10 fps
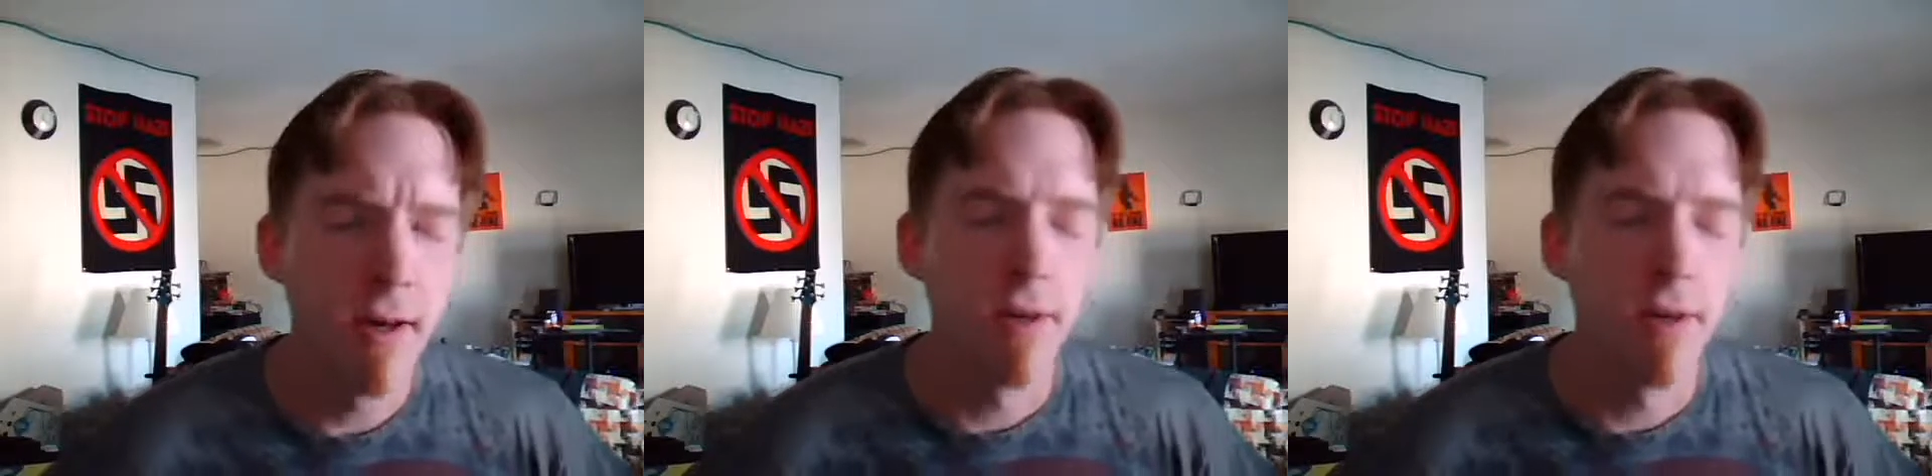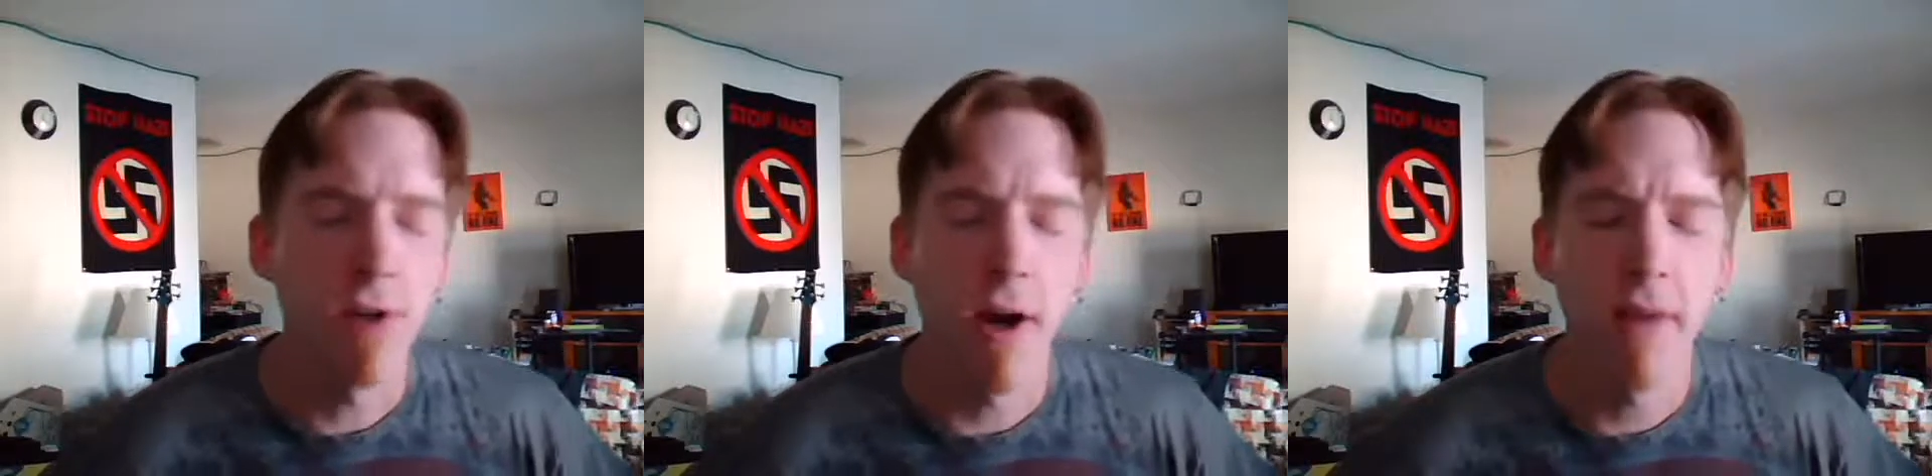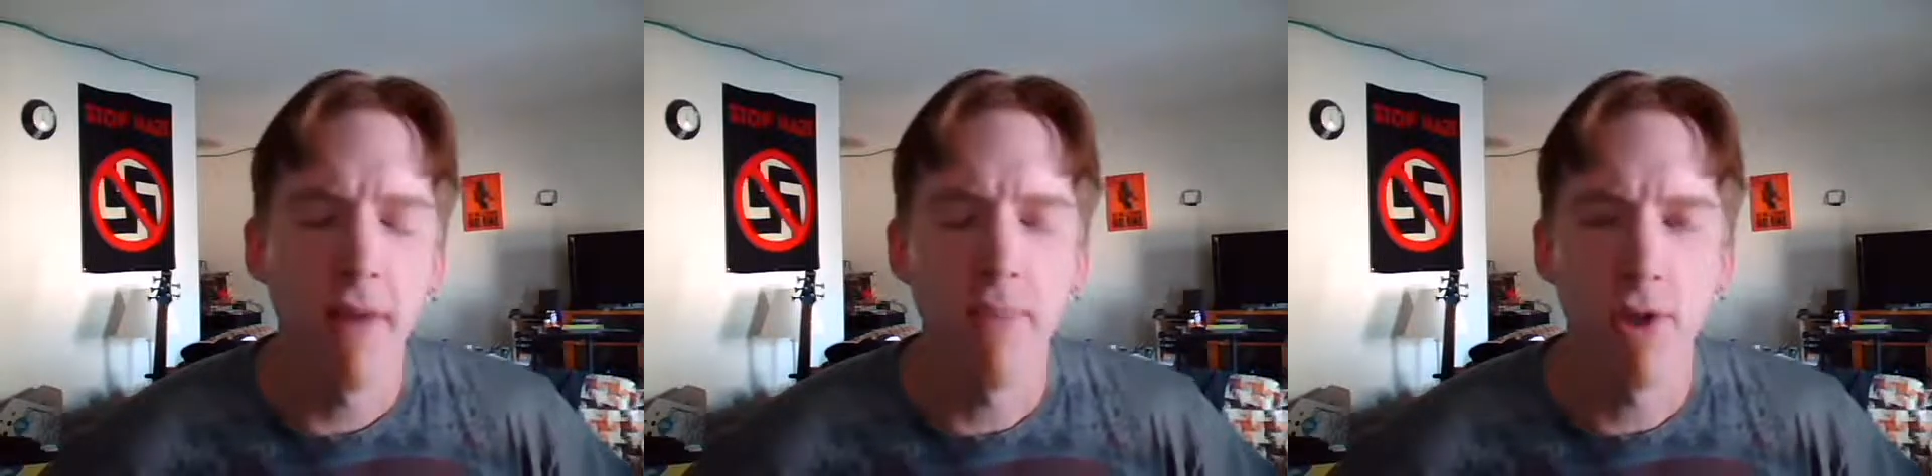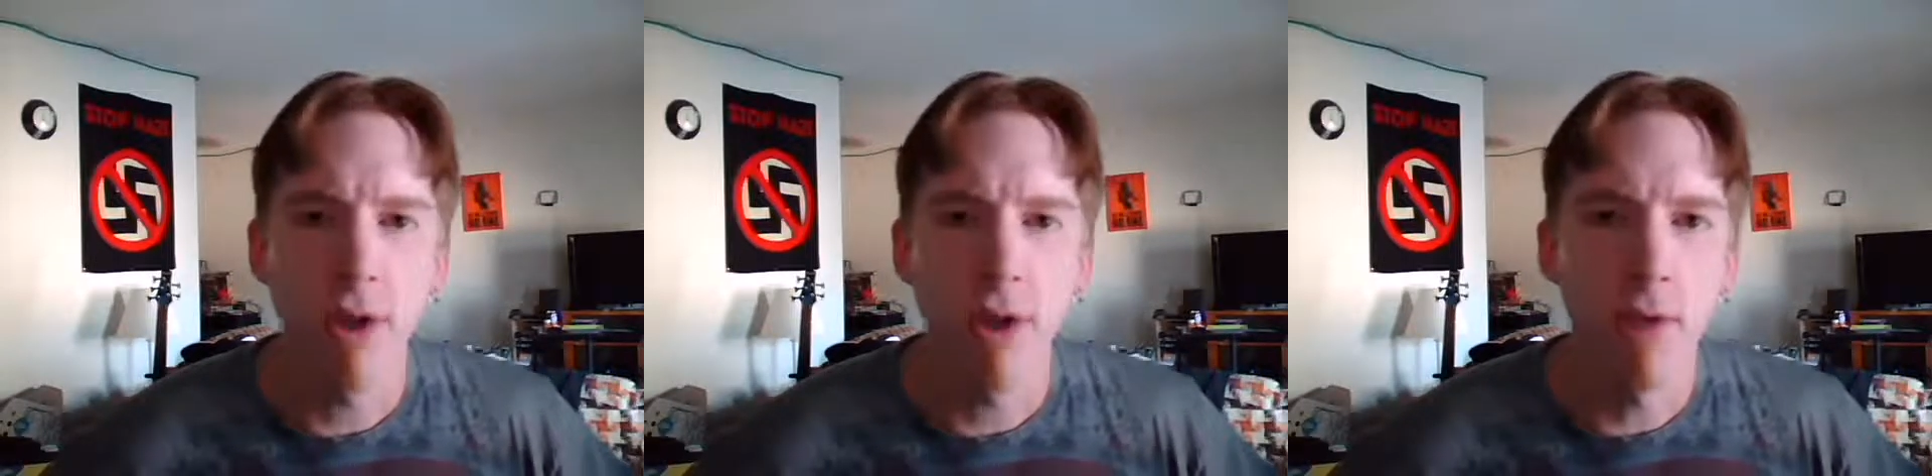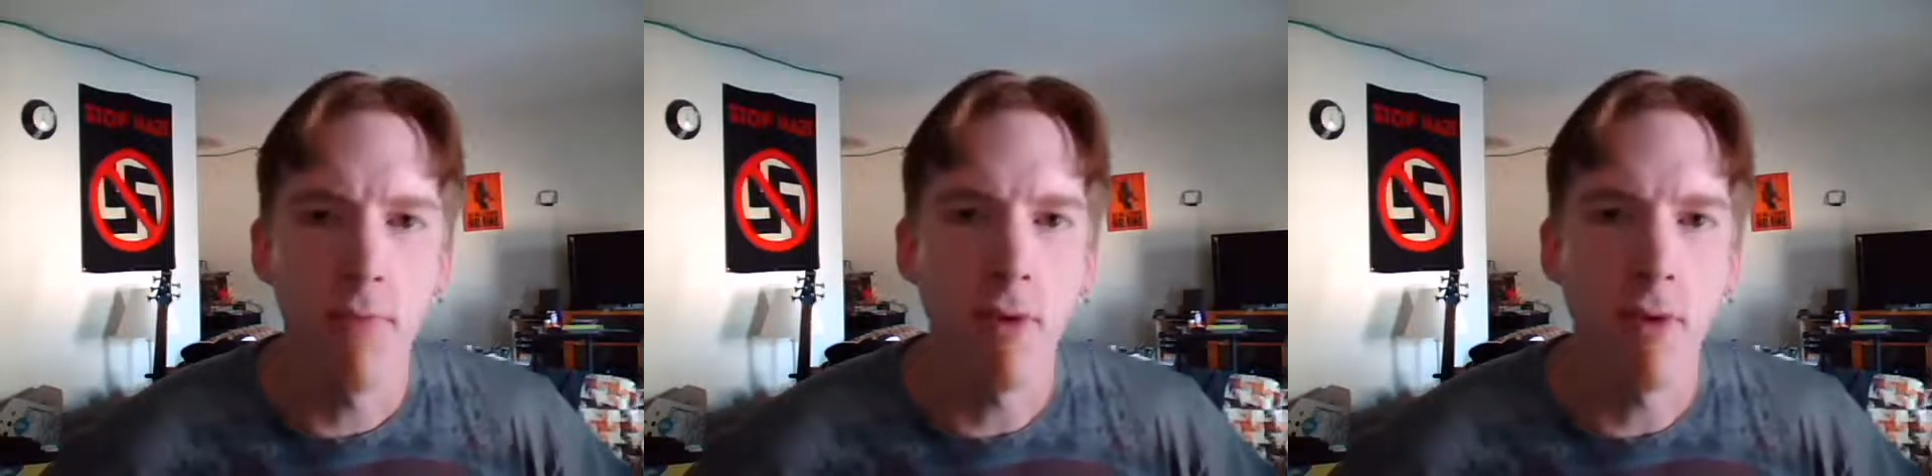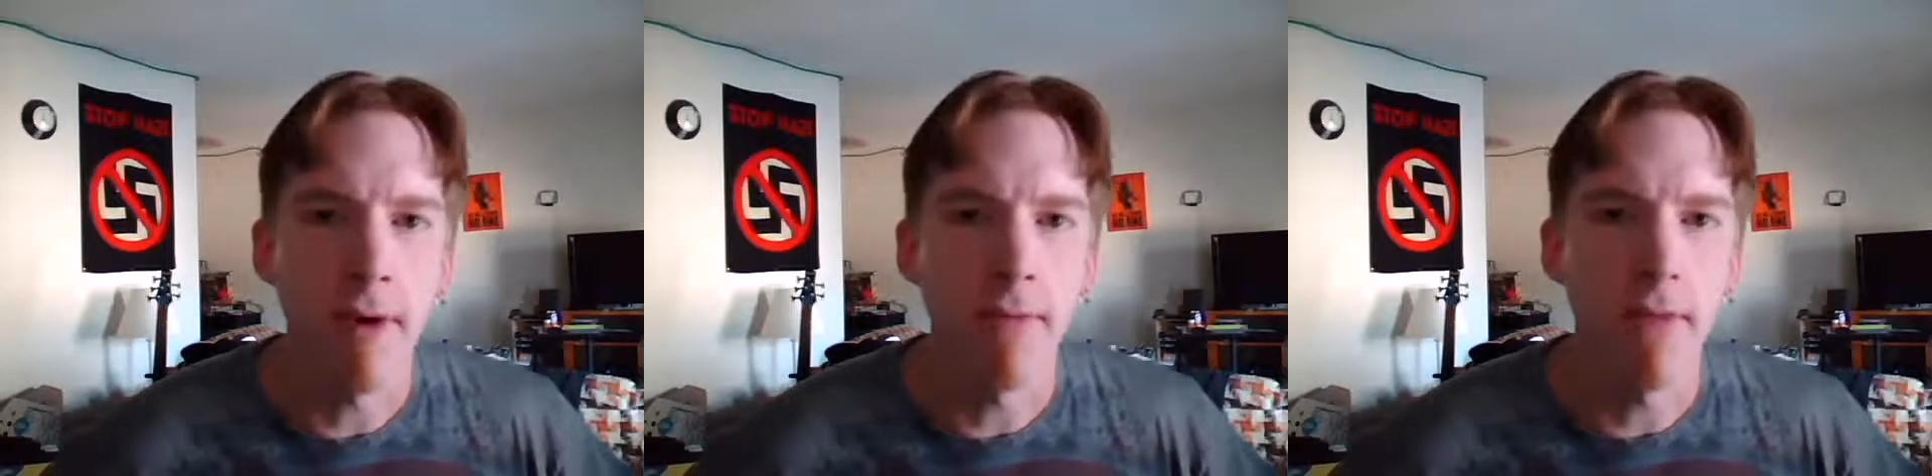is kind of beside the point